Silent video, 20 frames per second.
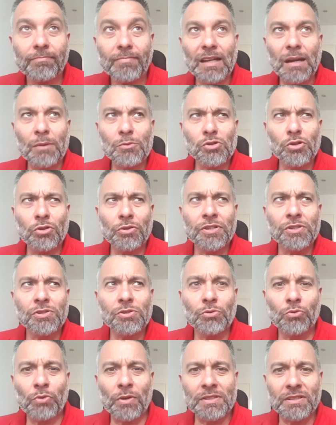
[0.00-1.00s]
I was talking to
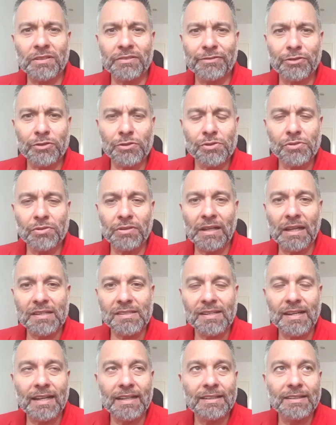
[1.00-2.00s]
Quentin Fortune
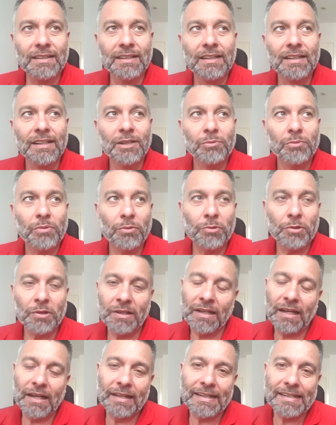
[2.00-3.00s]
last night. We were in
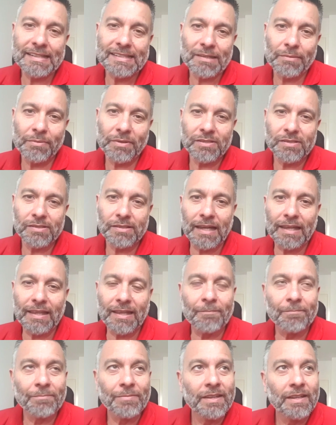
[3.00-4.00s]
La Liga TV
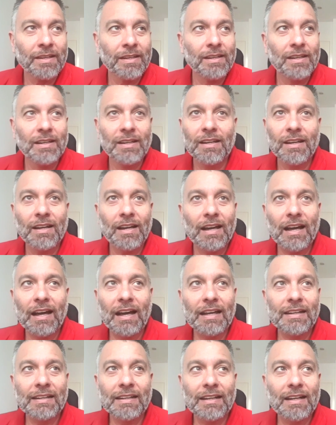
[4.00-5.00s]
together,
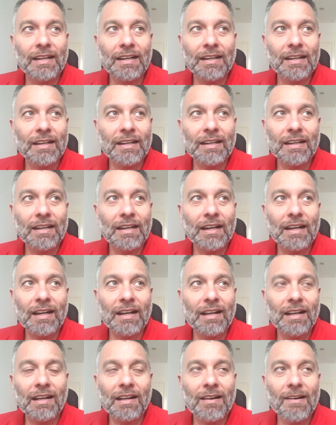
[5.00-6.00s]
and I
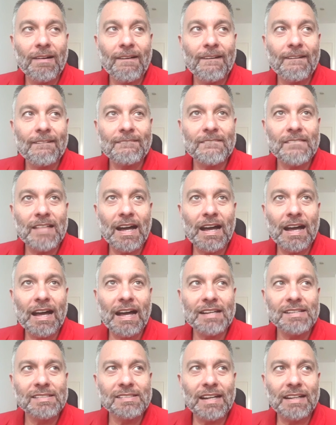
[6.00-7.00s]

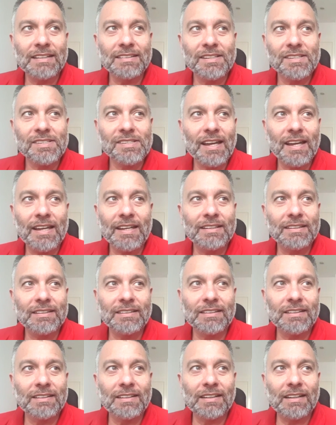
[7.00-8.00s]
started saying,
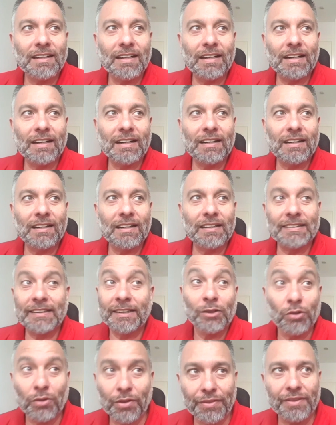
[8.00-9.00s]
and then
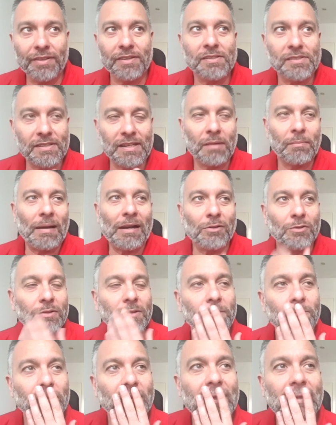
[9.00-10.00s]
other things came out,
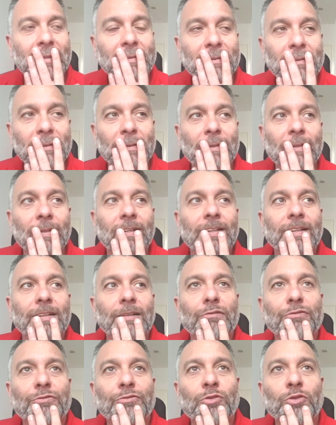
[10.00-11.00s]
that
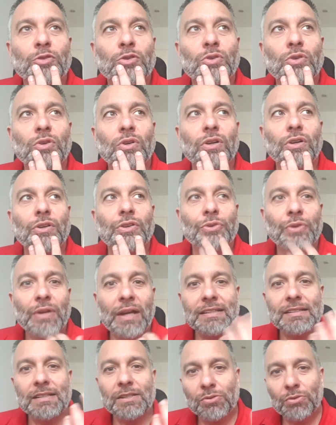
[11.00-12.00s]
for
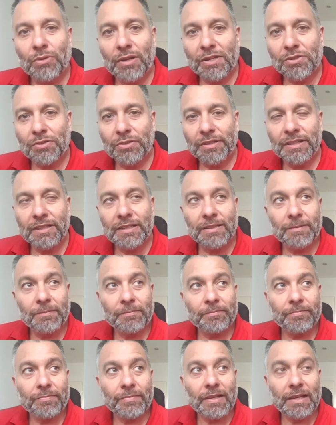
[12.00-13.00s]
United to actually
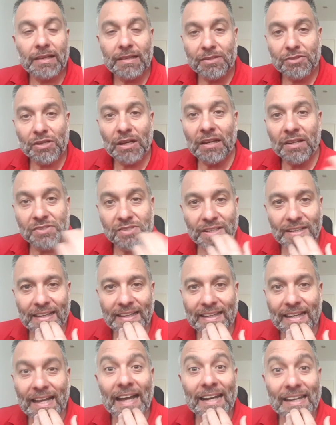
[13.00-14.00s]
challenge
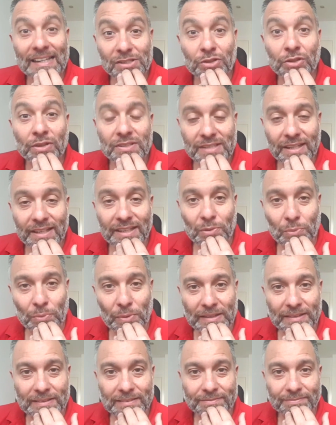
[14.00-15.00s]
again, and it's going to take a
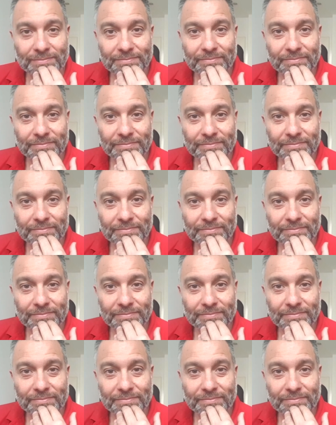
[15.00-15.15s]
while.